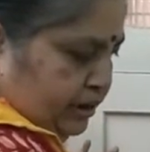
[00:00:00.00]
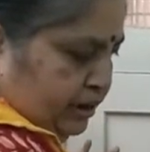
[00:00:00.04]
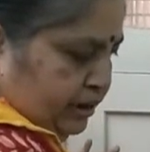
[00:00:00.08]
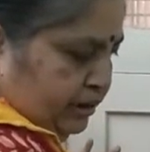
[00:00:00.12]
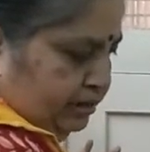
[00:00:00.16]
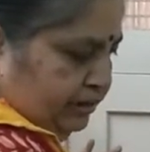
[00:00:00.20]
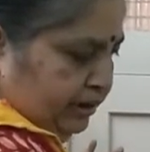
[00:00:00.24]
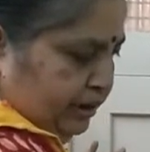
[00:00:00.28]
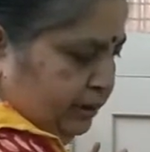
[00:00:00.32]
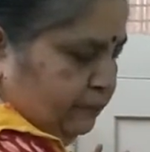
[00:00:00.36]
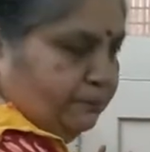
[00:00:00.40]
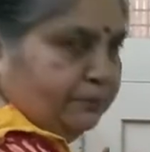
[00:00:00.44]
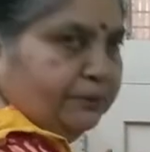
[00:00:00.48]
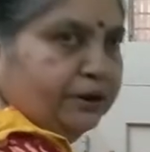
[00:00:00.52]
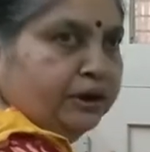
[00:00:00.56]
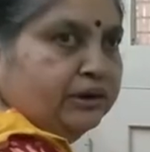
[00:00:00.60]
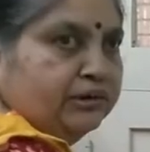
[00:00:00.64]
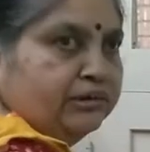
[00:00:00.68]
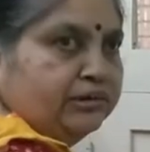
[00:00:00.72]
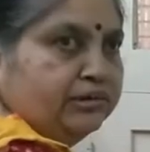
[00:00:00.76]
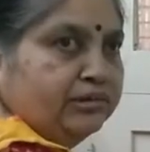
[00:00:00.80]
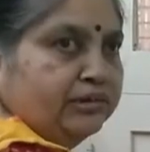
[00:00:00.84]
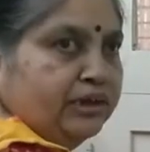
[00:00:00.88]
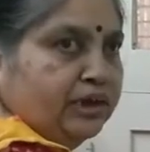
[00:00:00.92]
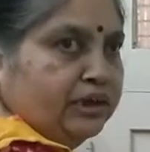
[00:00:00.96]
3
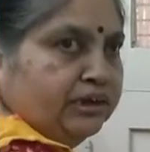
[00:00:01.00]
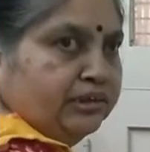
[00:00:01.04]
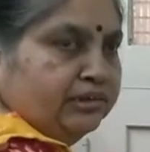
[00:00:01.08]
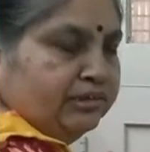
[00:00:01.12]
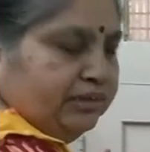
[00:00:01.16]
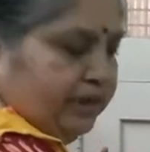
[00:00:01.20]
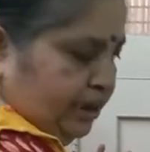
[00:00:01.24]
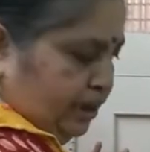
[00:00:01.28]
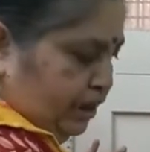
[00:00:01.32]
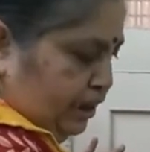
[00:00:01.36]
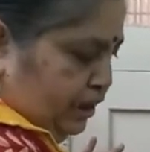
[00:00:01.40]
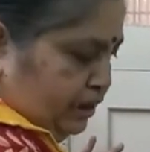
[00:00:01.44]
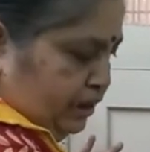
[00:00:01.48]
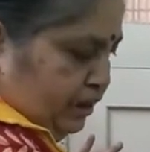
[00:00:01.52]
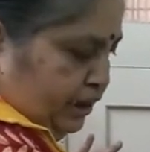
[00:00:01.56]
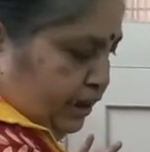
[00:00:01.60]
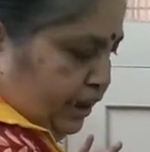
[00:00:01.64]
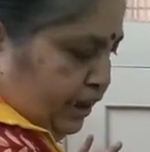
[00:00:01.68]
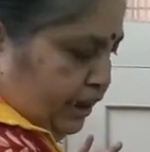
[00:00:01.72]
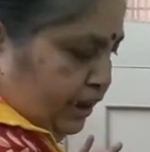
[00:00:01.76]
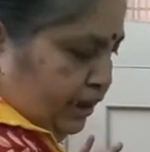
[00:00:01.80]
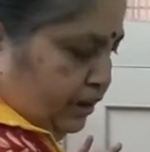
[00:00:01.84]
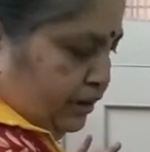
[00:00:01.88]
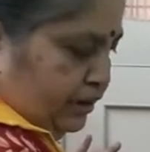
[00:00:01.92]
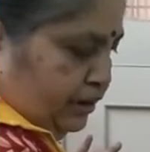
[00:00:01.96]
parts. See,
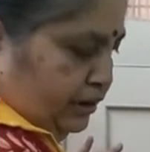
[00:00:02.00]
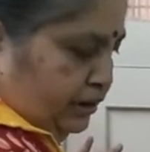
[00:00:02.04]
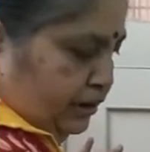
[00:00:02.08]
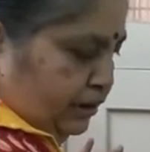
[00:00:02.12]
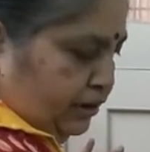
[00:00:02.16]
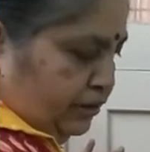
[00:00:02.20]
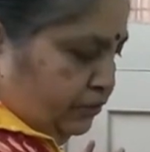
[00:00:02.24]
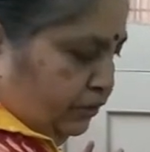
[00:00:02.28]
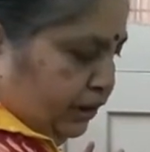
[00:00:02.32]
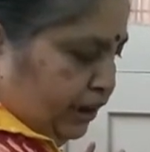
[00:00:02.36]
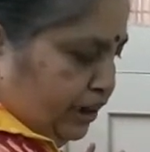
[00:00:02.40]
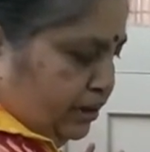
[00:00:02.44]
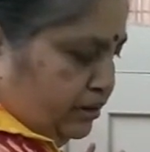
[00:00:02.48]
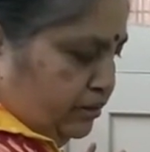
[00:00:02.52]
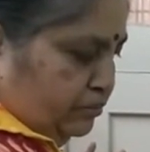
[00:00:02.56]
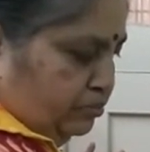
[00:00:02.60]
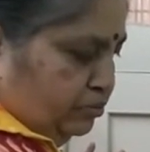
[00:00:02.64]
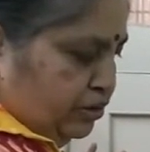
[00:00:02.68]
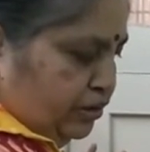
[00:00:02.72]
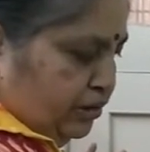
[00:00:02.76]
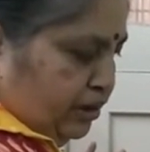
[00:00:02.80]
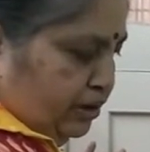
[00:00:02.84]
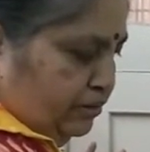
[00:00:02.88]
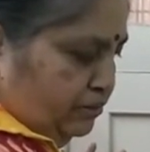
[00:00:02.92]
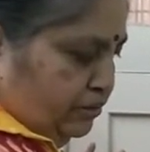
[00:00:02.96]
here you can
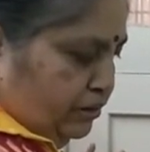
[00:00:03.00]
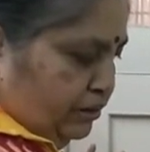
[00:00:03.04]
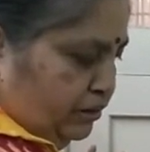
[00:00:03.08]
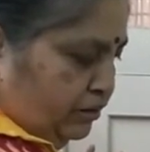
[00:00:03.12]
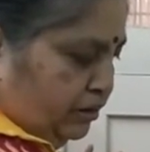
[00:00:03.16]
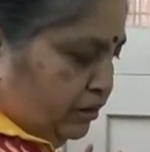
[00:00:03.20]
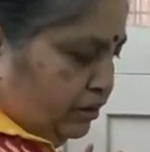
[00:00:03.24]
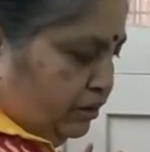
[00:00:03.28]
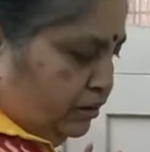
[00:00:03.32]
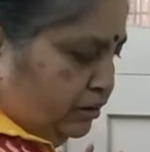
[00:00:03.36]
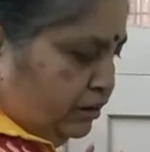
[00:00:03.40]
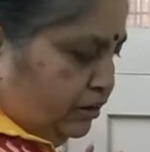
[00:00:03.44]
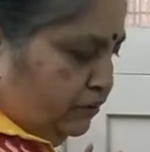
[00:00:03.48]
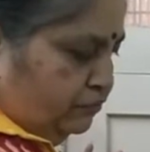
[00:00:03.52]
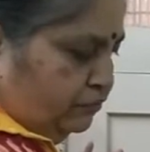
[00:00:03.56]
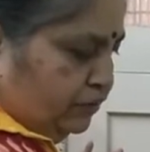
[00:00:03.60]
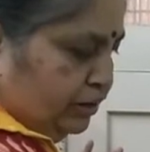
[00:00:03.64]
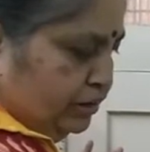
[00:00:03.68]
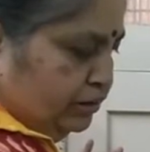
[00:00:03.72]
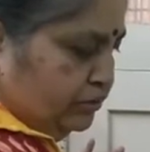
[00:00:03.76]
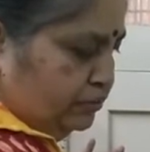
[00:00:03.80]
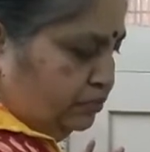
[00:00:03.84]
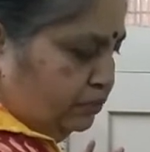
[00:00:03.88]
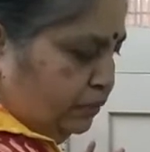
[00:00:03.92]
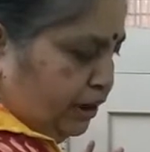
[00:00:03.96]
observe the
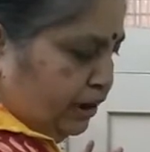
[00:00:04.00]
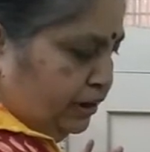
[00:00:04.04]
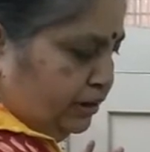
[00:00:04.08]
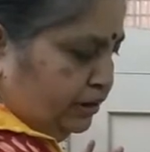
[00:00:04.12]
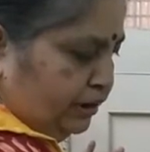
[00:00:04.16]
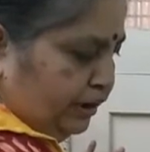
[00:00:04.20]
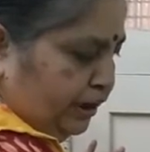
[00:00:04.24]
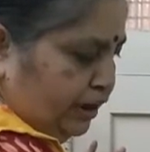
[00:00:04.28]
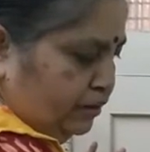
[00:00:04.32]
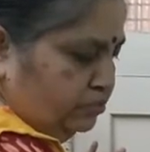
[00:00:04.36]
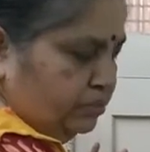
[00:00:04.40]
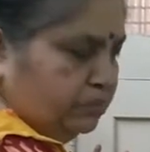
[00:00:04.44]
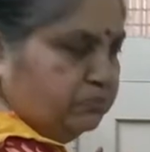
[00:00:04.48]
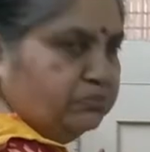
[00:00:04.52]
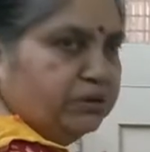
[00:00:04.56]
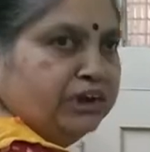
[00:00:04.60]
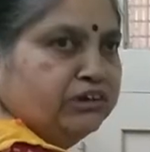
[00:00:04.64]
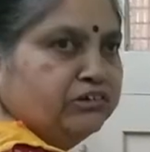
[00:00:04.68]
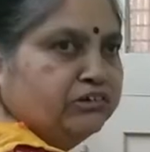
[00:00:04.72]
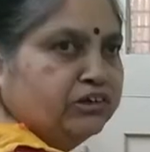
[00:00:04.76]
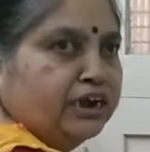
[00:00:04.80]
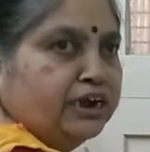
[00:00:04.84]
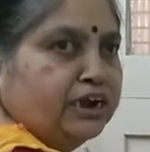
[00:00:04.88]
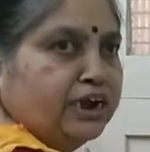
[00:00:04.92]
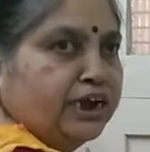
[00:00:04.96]
first part can be
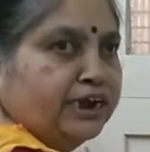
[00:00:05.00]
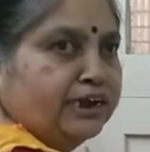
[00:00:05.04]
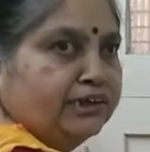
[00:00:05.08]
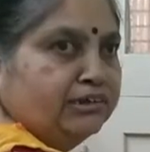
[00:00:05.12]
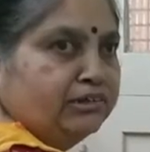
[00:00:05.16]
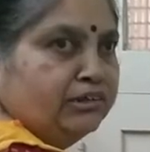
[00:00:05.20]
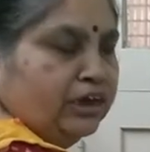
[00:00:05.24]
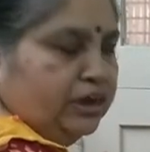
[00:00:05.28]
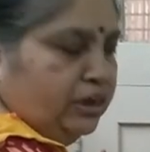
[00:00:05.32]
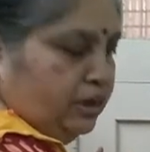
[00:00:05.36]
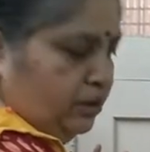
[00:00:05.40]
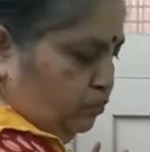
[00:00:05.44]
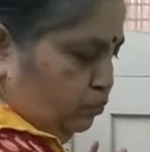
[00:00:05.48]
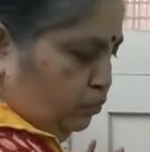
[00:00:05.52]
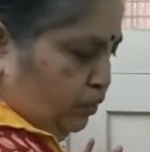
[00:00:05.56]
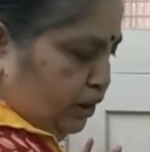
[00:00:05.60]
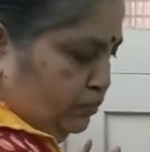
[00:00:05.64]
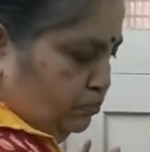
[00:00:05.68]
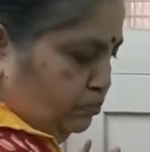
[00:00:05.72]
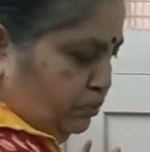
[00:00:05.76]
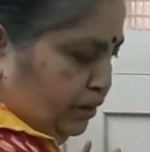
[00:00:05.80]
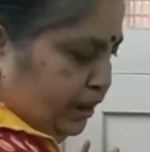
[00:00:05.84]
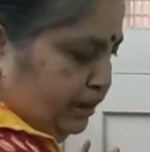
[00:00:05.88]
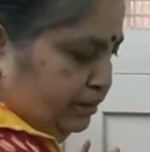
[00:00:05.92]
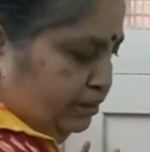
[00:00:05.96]
mentioned as 1
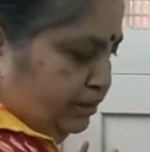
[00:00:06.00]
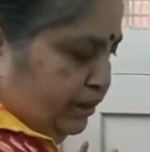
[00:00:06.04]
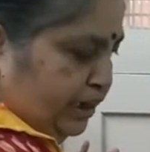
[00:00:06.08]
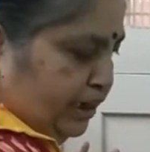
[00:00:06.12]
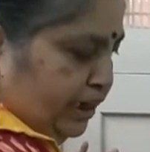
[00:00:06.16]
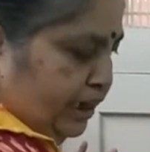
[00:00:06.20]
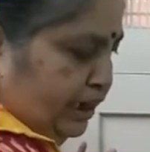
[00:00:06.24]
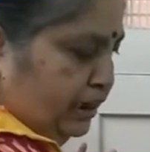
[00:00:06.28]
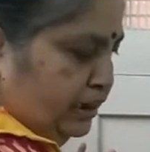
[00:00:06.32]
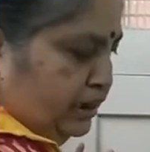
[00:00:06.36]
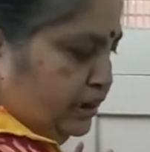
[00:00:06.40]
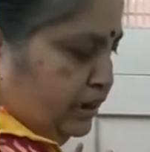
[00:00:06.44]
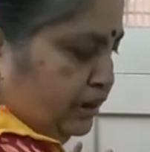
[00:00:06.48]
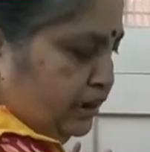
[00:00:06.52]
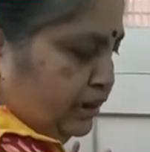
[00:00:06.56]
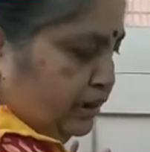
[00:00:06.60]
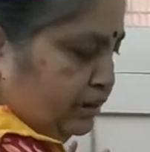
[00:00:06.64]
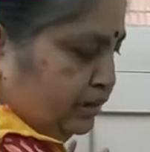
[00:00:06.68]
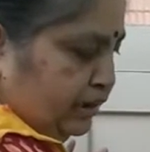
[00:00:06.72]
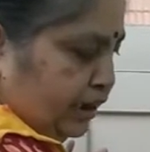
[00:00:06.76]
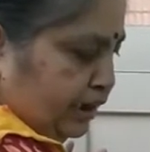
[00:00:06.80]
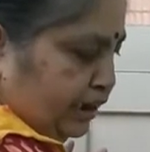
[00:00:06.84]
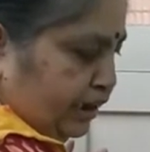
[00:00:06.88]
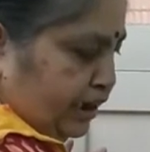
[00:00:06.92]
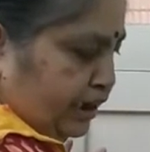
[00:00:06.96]
by 3,
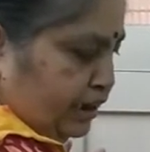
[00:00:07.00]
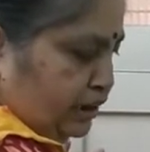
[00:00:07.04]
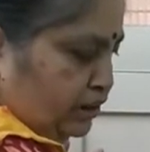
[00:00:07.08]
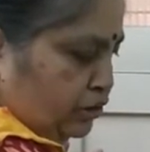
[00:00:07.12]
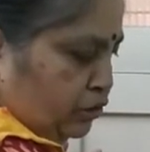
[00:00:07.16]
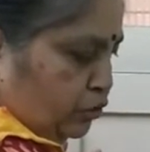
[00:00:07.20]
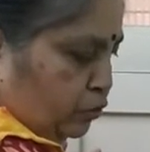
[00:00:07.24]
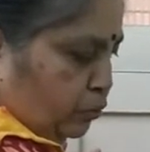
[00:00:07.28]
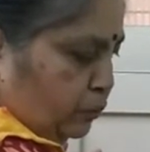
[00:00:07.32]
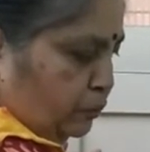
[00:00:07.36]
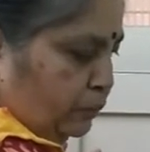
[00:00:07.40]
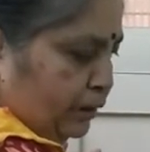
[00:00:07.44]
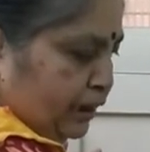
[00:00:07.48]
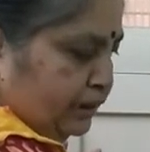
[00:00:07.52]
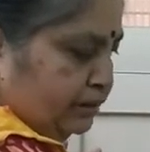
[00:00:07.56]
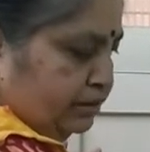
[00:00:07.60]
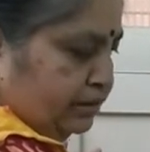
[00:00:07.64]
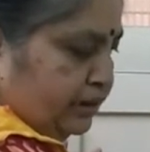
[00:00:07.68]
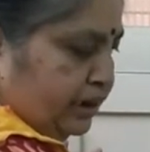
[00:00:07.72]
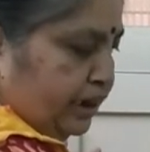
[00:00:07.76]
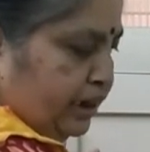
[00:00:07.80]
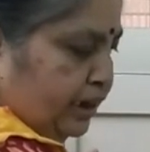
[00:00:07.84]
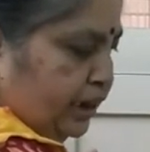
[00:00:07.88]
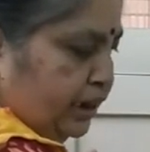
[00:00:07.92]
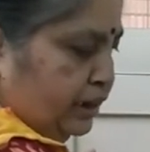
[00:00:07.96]
second 2 by
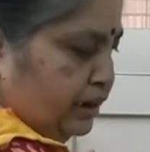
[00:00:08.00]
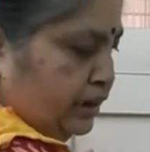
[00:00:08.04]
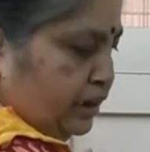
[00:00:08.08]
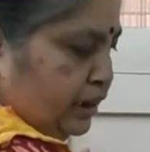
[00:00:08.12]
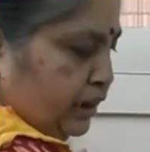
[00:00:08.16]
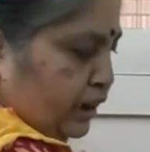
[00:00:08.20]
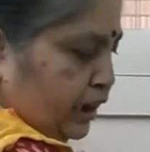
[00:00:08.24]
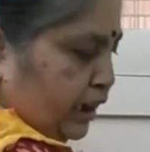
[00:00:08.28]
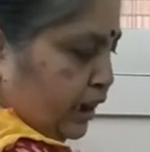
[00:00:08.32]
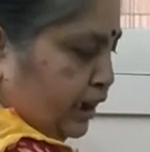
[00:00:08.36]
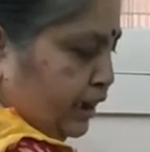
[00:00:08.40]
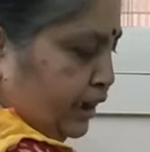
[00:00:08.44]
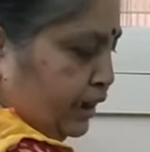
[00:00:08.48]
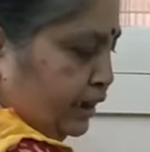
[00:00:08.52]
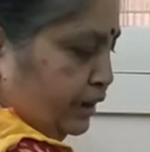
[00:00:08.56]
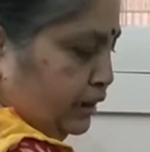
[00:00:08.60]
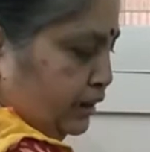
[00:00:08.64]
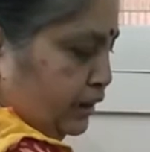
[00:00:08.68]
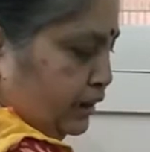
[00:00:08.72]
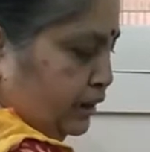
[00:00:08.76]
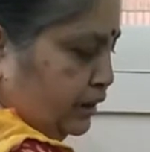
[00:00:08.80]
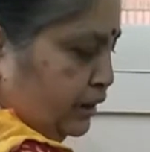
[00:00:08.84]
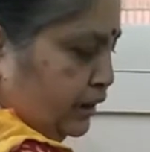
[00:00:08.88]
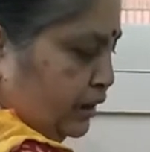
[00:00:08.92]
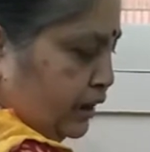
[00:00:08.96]
3,
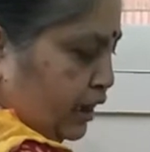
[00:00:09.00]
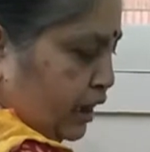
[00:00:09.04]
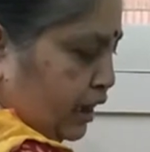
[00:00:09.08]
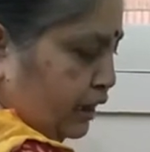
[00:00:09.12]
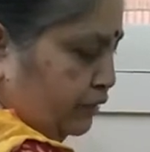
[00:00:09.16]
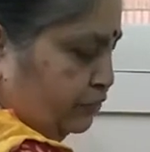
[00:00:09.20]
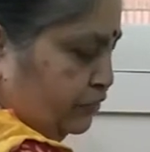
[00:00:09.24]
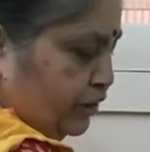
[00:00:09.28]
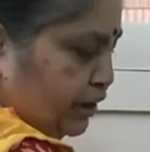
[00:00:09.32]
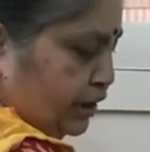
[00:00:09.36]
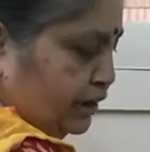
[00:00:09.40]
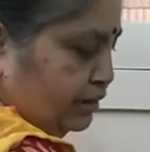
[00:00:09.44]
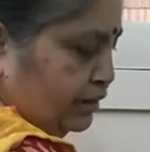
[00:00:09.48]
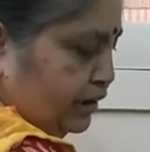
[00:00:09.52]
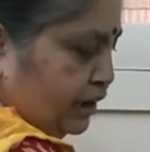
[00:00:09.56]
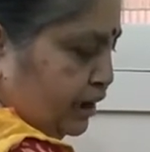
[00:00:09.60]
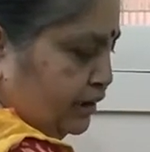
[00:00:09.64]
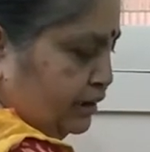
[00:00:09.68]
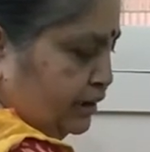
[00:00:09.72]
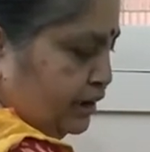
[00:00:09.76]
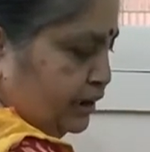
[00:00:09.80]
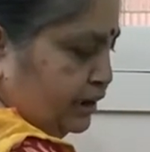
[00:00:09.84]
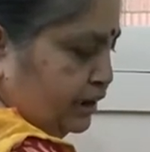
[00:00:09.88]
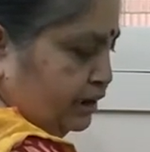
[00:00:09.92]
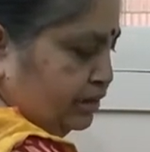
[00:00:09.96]
and after
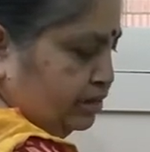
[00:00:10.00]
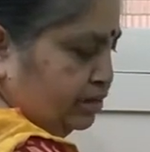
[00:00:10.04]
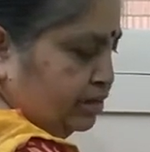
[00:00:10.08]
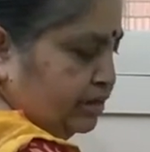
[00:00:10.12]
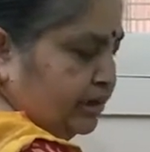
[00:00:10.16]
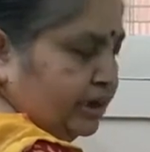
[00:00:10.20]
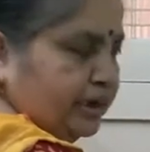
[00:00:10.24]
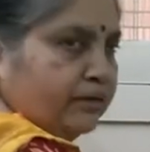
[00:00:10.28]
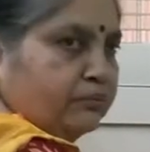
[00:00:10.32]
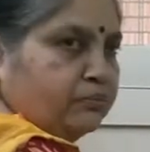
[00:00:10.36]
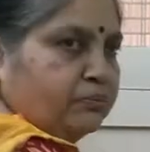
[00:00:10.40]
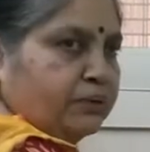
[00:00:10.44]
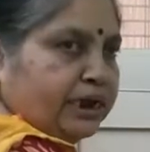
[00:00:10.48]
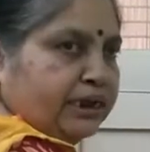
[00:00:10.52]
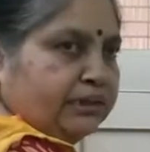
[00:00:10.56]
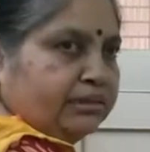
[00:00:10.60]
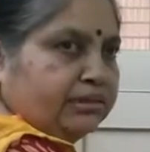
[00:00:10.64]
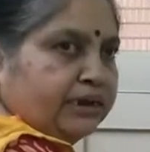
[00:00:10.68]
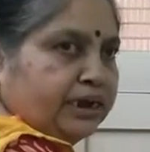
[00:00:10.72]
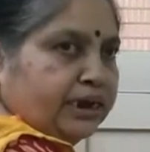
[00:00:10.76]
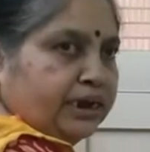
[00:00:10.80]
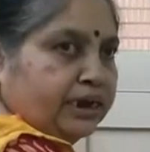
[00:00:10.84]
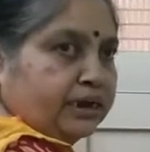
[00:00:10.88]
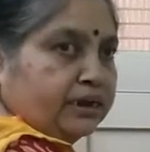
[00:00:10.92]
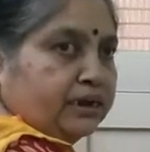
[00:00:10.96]
that it is 3 by
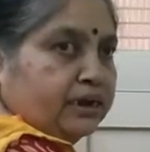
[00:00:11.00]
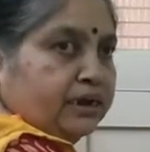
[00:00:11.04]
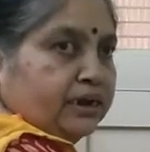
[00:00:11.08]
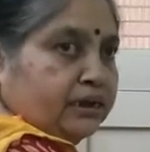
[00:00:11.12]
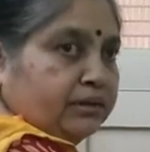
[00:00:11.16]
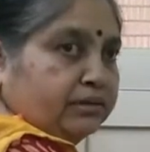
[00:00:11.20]
3.